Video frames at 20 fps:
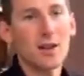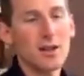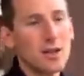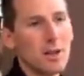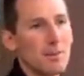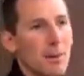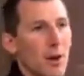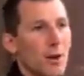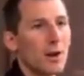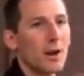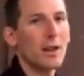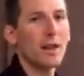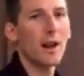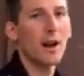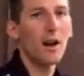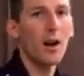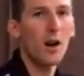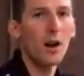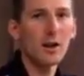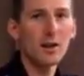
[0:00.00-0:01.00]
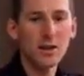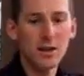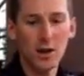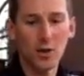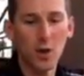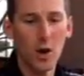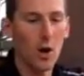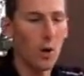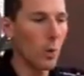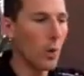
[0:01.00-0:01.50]
stability there.
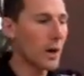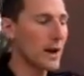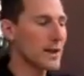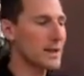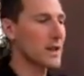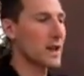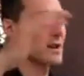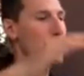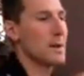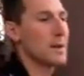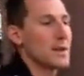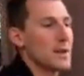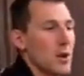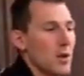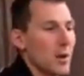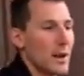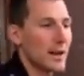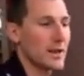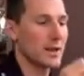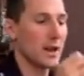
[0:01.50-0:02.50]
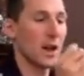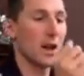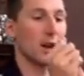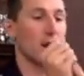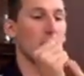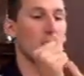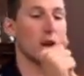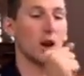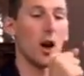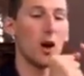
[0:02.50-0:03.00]
Also, what it's gonna be doing is
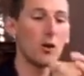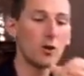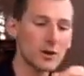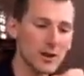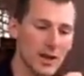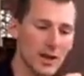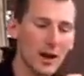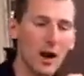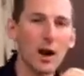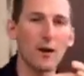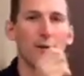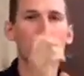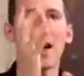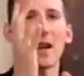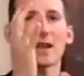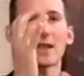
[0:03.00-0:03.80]
closing off that